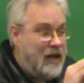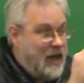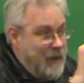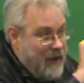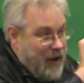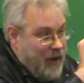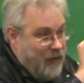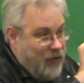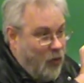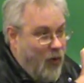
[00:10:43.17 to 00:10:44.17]

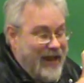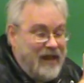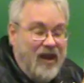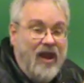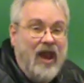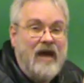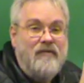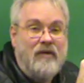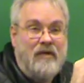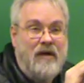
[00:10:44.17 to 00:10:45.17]
Keeping the right
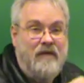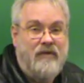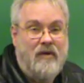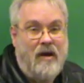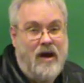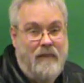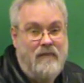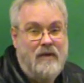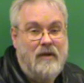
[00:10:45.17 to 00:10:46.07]
level of crime.